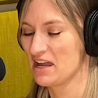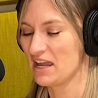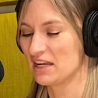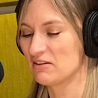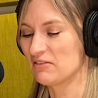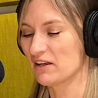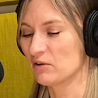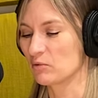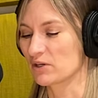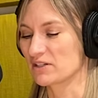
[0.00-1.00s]
Any
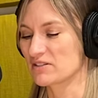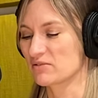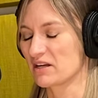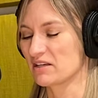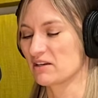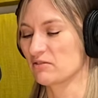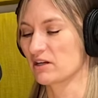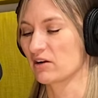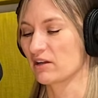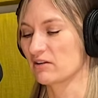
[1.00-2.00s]
final words, Randy,
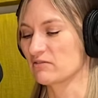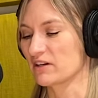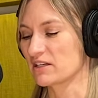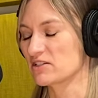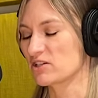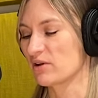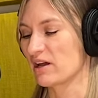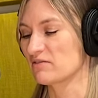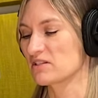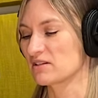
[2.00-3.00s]
regarding advice you
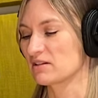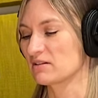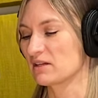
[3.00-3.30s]
have to